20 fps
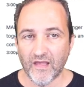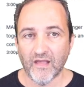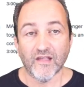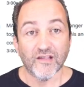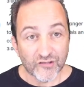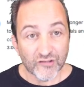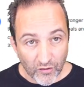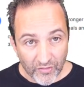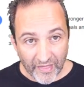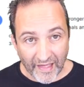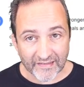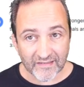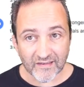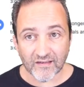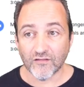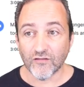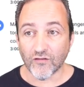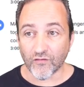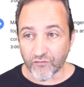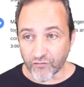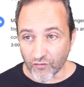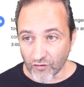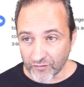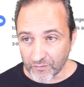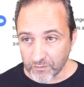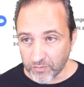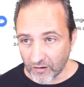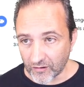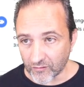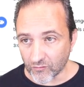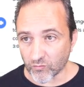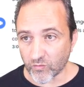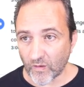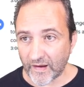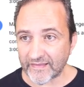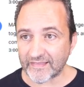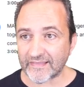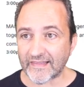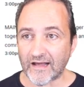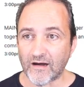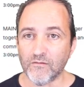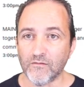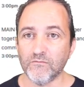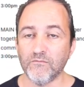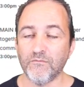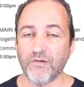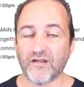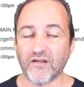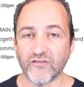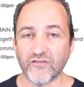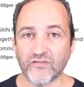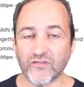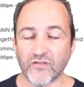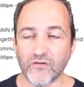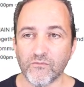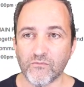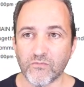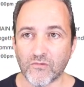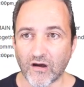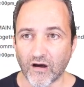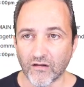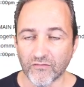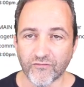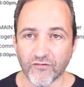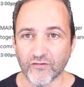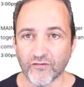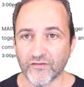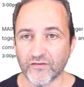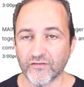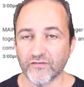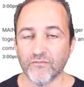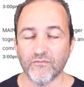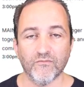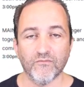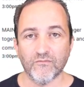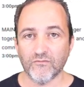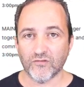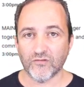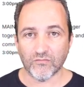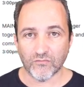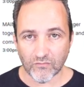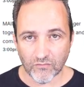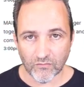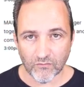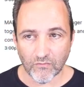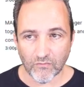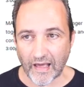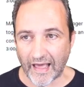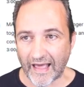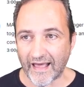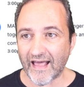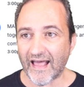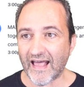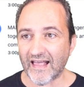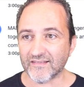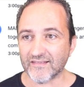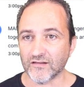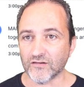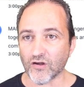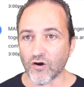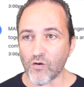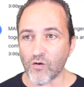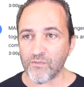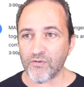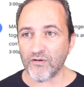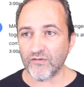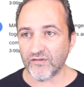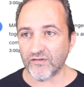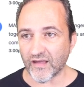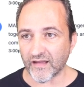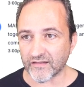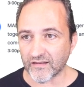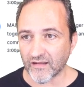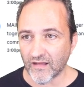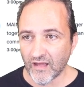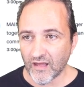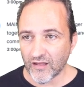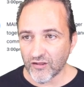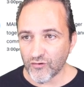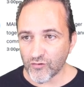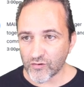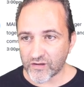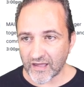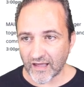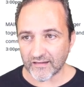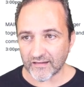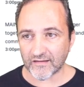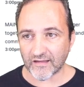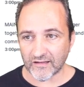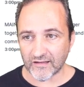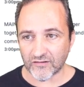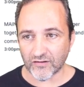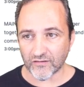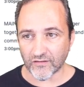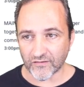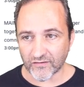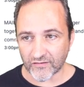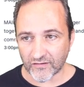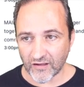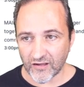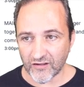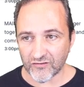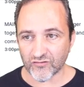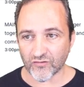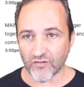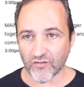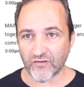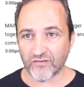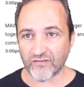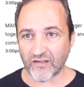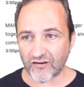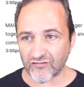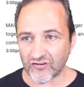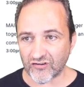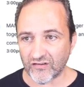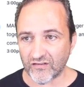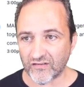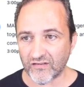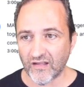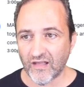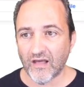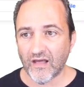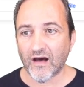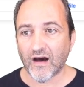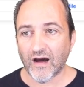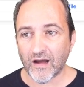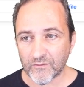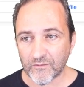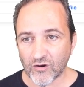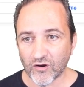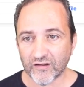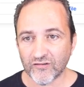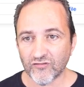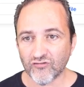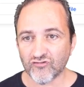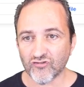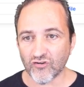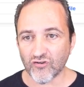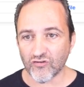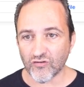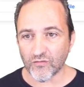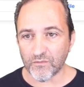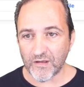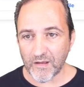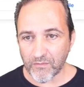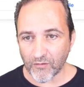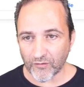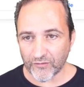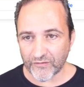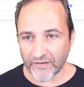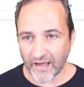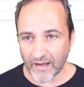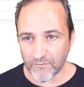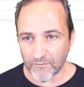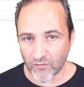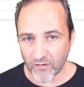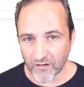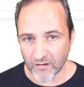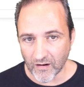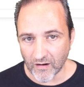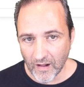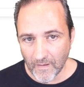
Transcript: So that's the first part. Right now, because the conference hasn't opened yet, you can't get to the stage or the sessions. I'm going to show you the People tab where